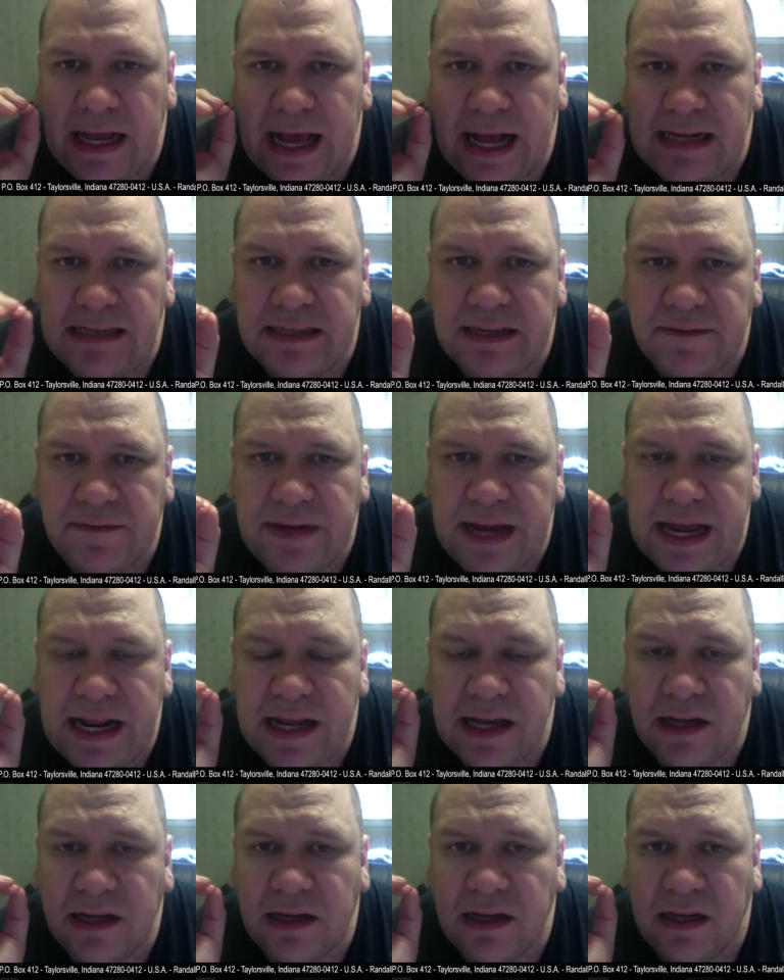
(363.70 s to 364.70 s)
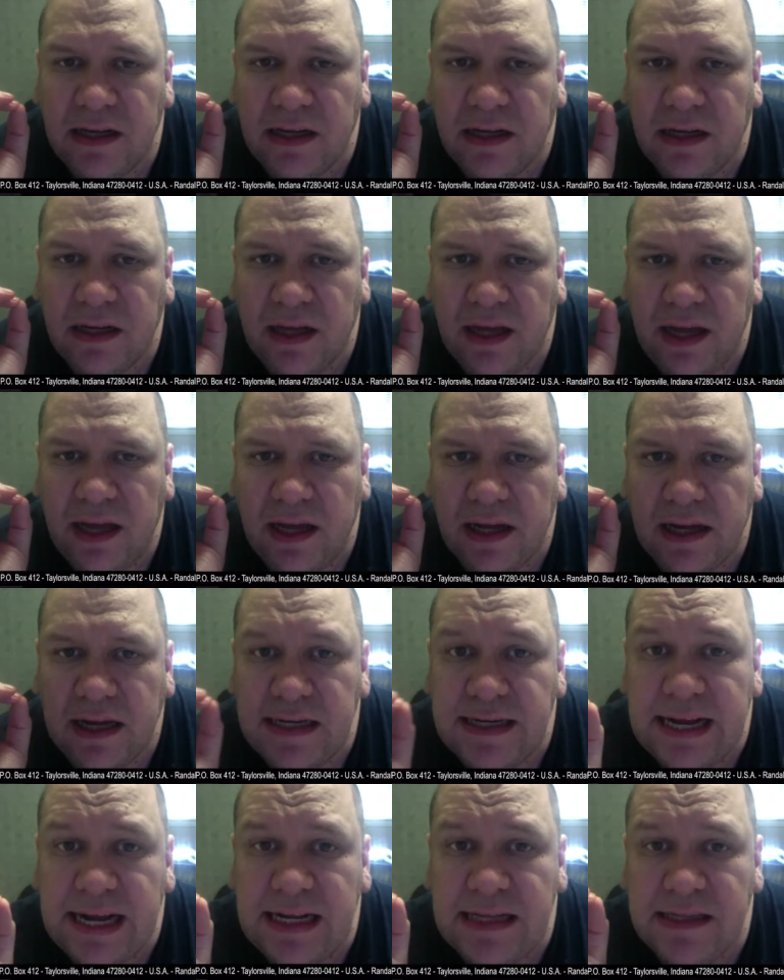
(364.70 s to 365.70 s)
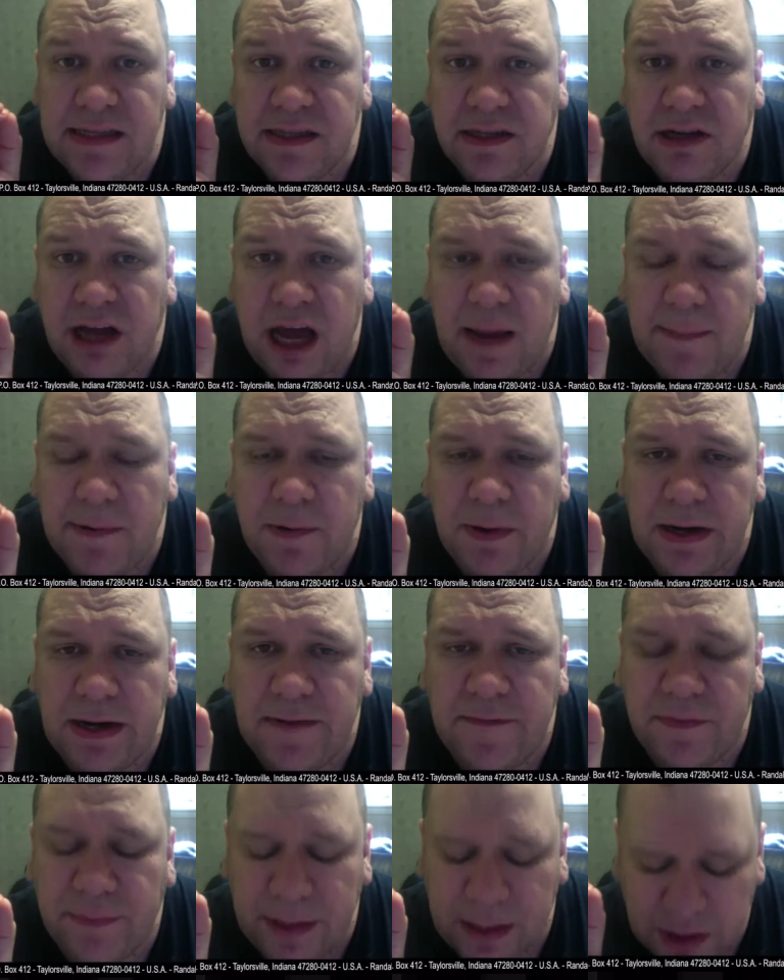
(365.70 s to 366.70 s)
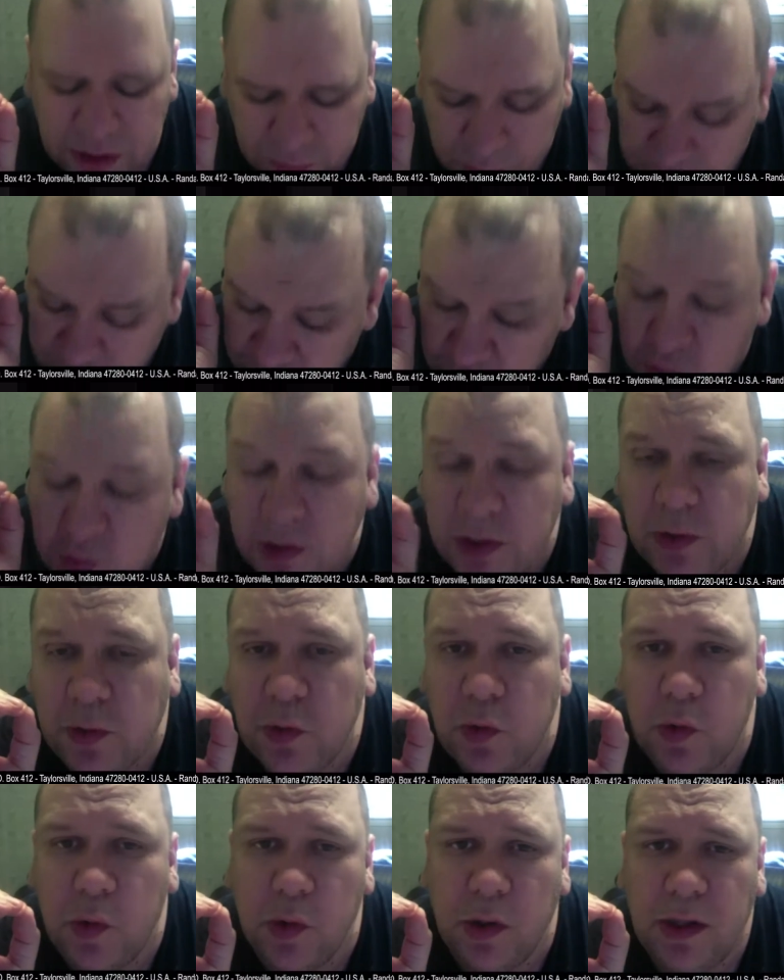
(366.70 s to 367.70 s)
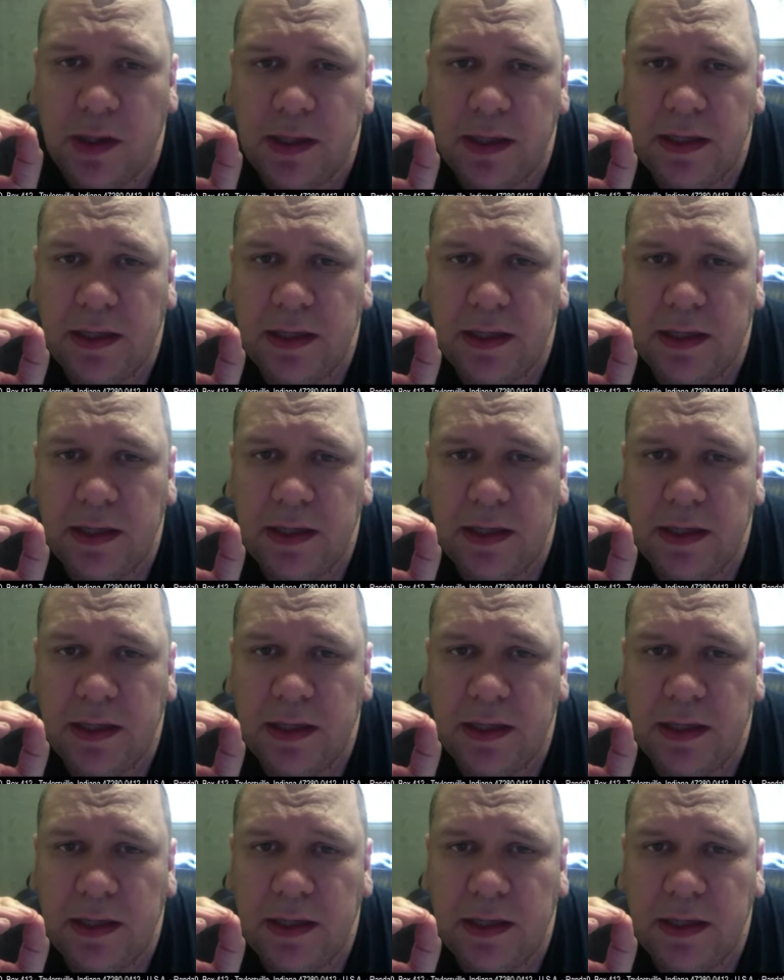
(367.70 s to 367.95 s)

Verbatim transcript: EXIF data uh, contains the copyright information, which is really cool.